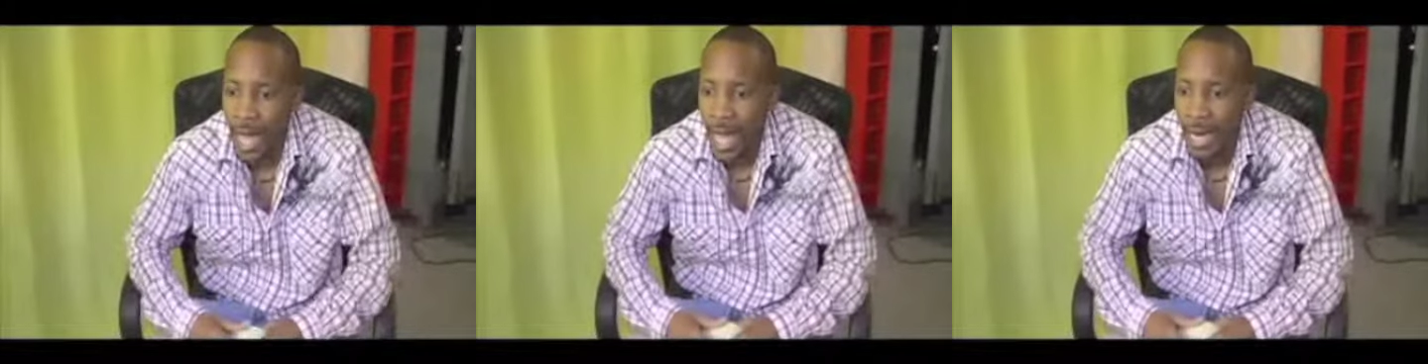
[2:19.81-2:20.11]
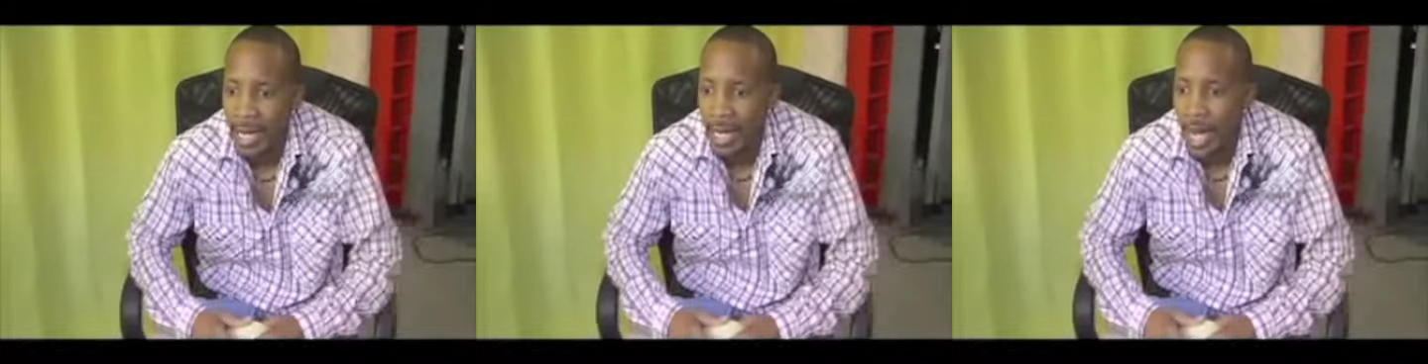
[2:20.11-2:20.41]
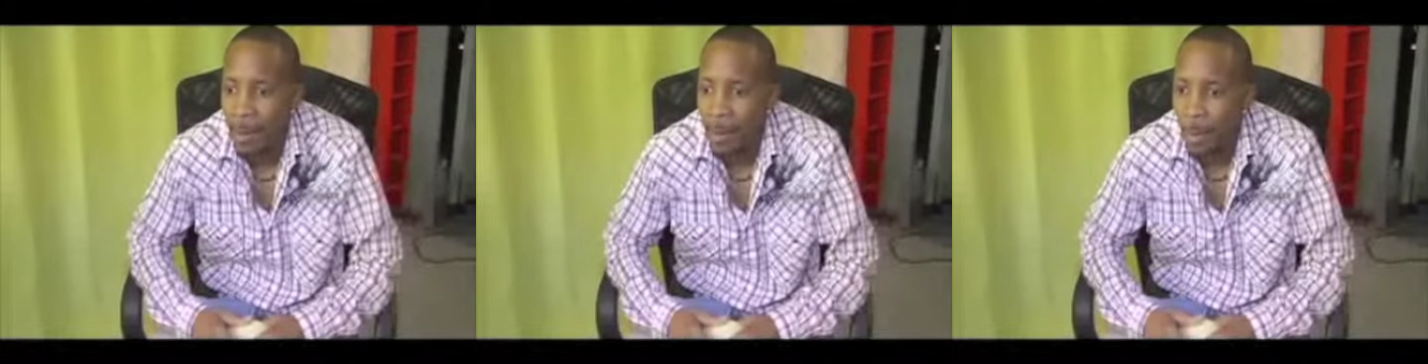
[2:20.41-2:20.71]
And at
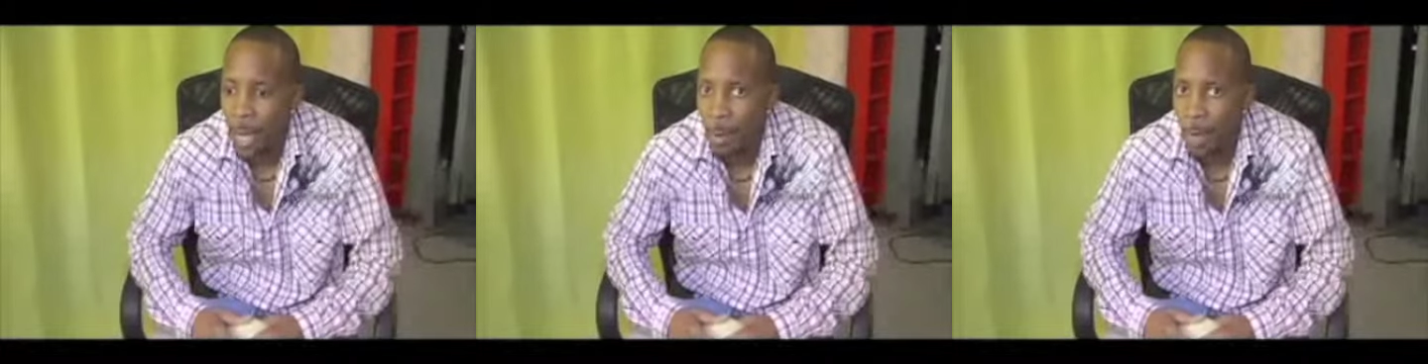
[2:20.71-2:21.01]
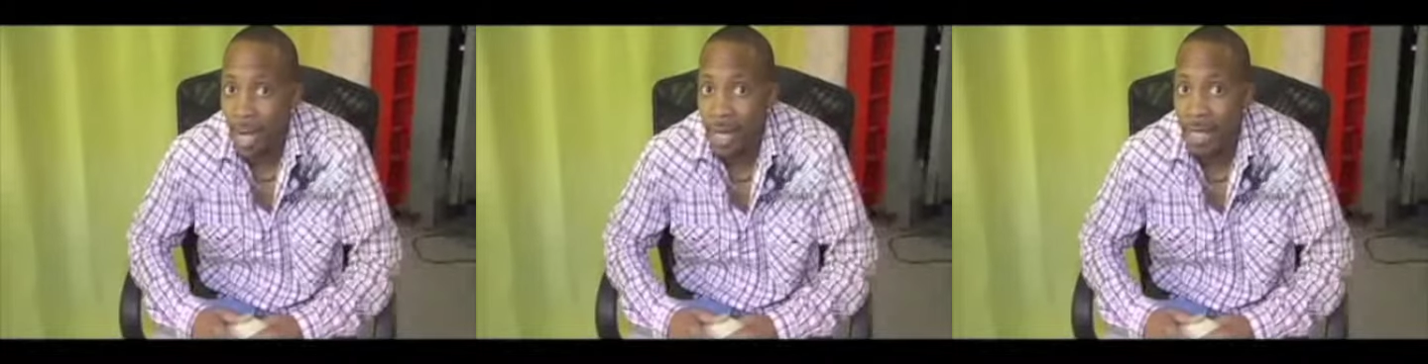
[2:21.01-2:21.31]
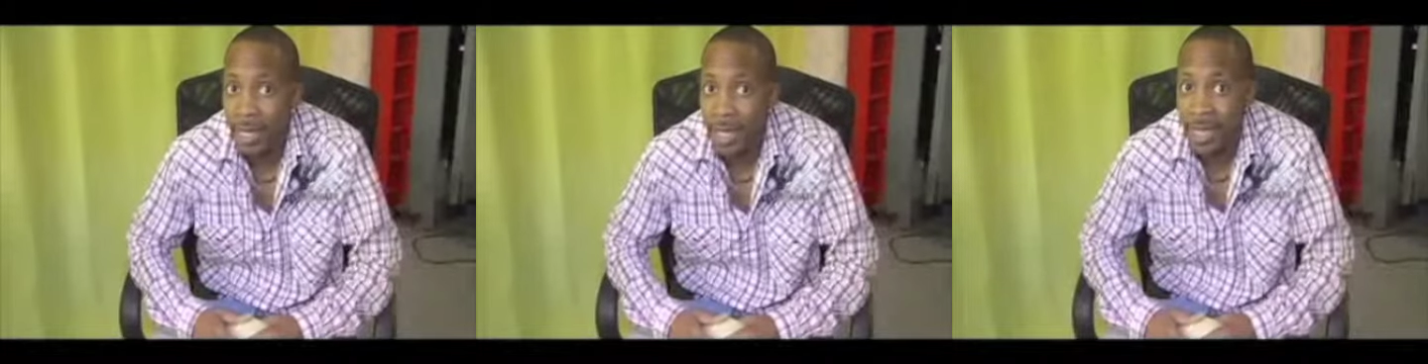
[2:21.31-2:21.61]
that point, when I
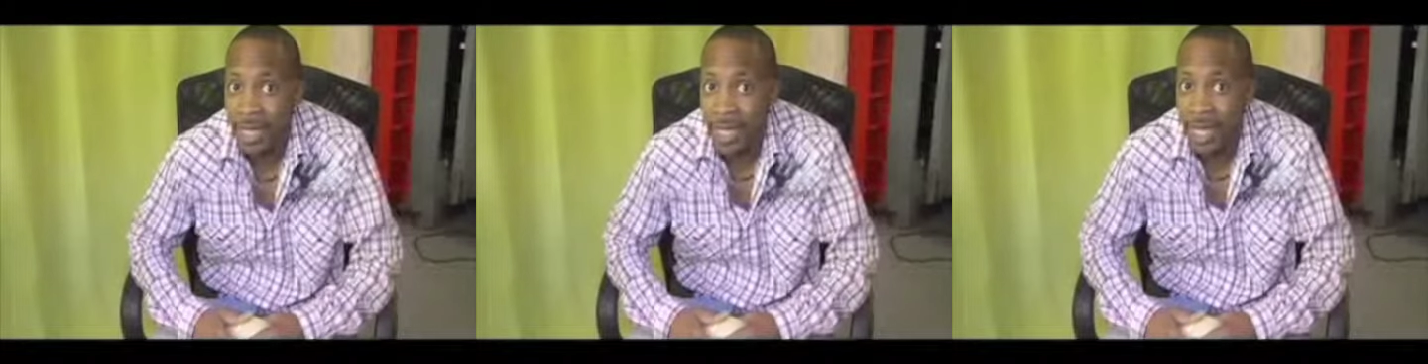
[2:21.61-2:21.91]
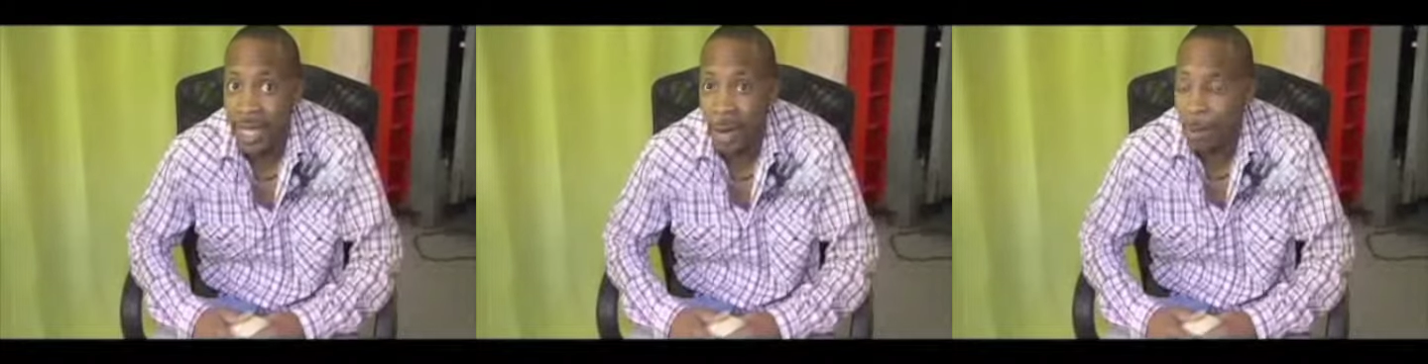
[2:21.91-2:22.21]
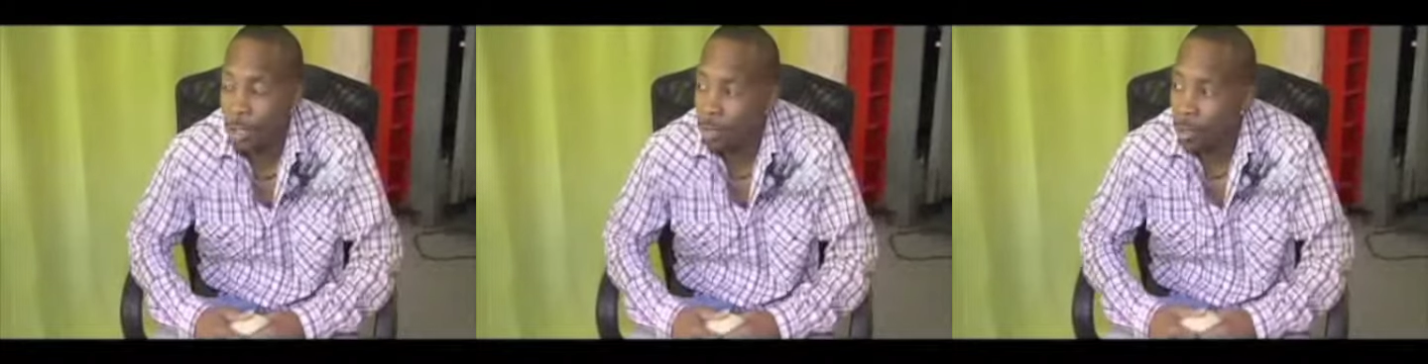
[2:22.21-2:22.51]
hit 16, I
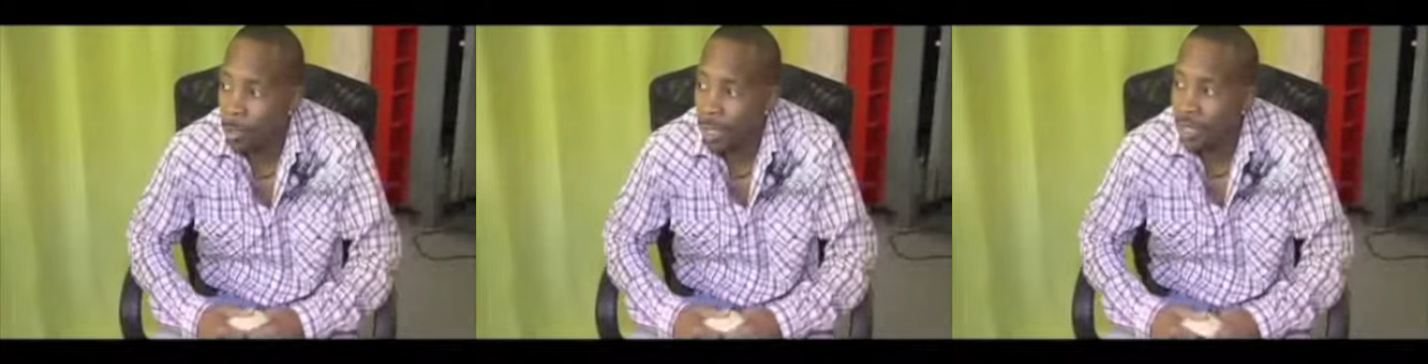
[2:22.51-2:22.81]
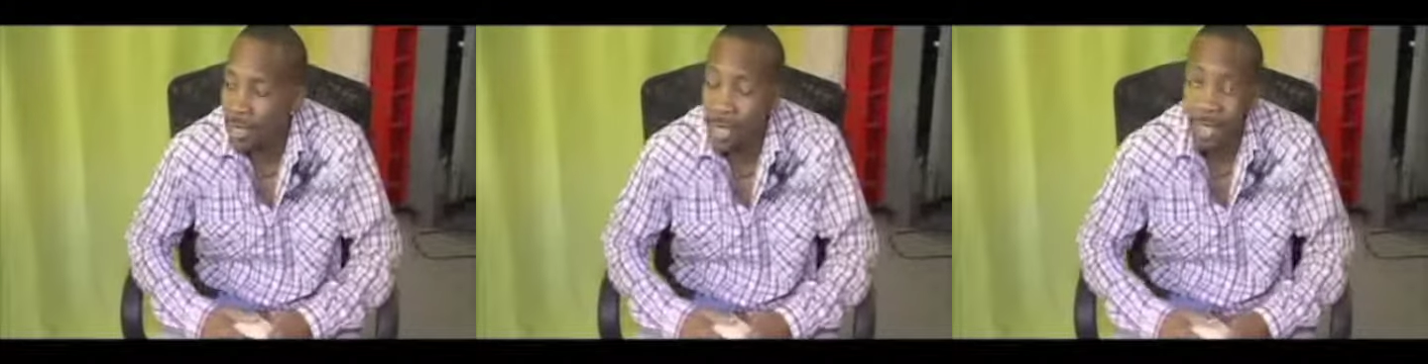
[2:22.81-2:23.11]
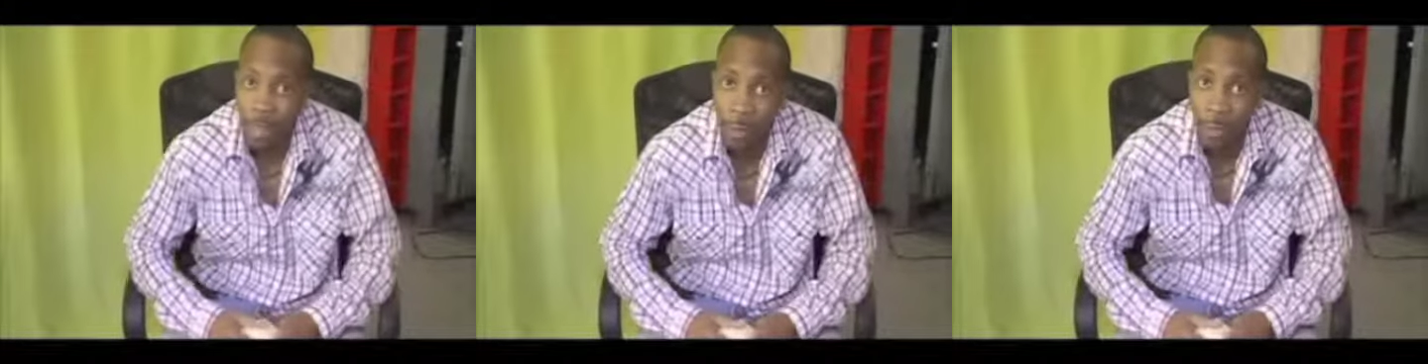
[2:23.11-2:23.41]
was struck with a
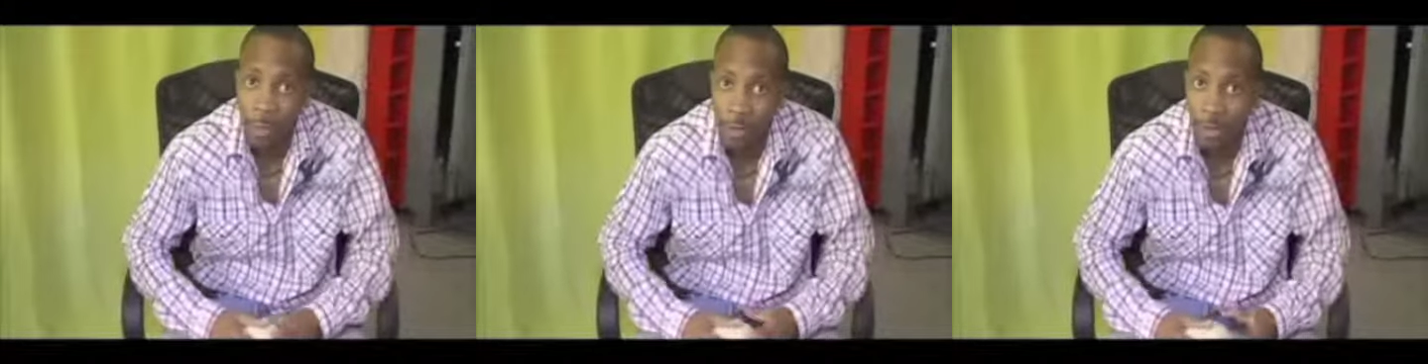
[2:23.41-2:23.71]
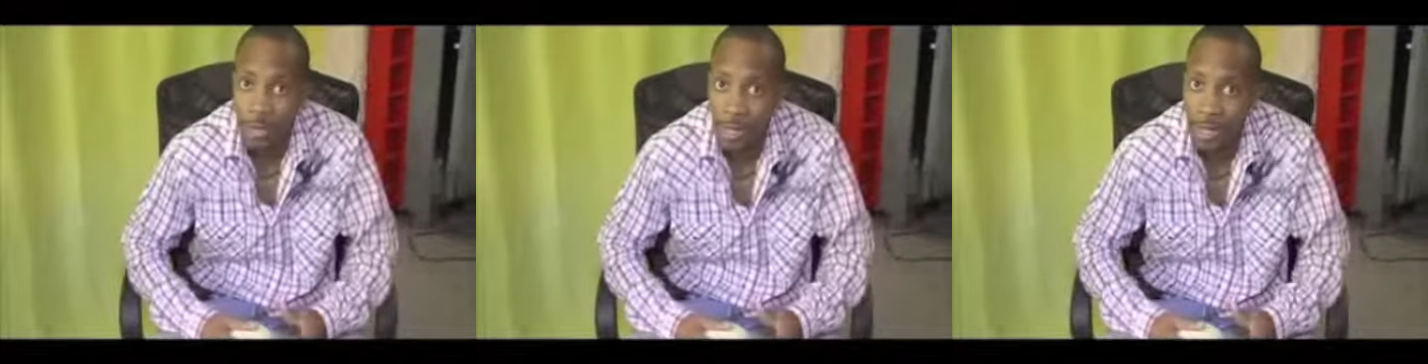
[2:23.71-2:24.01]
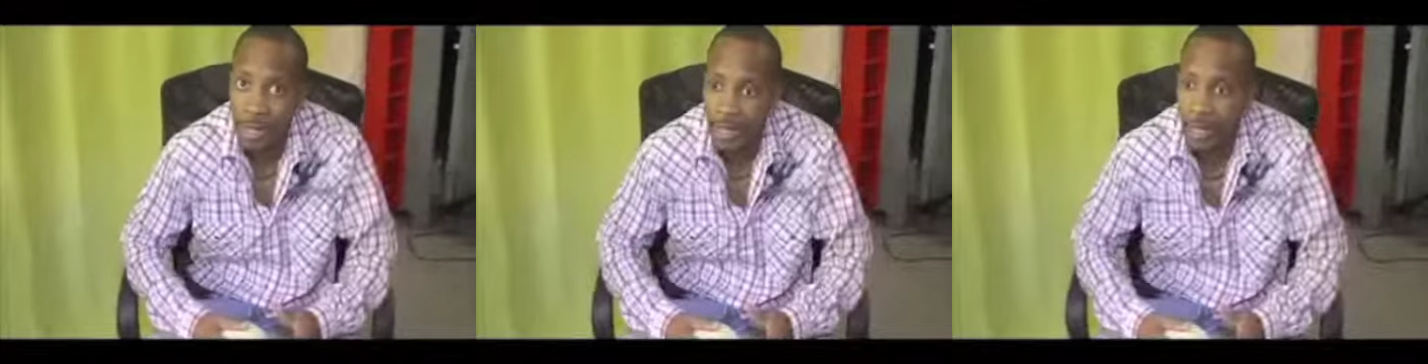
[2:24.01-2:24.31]
sickness called Crohn's
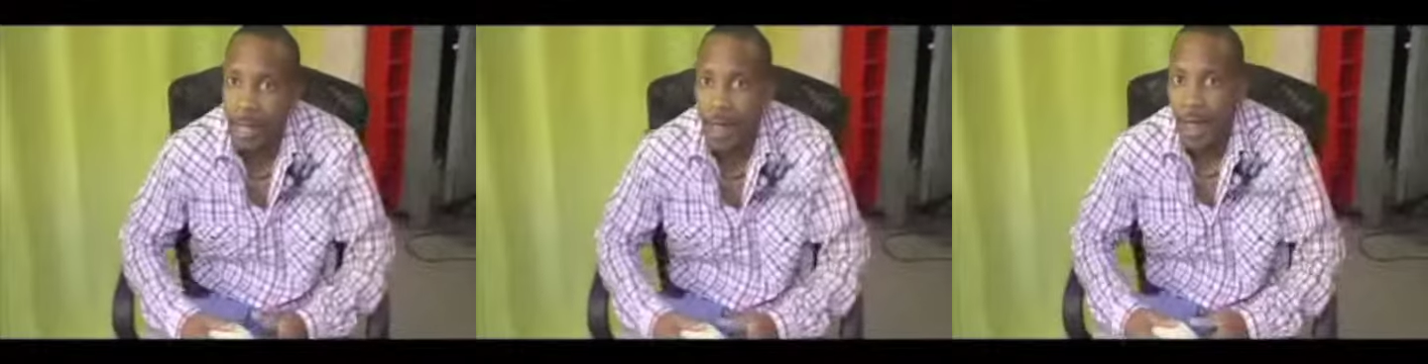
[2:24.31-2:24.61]
disease.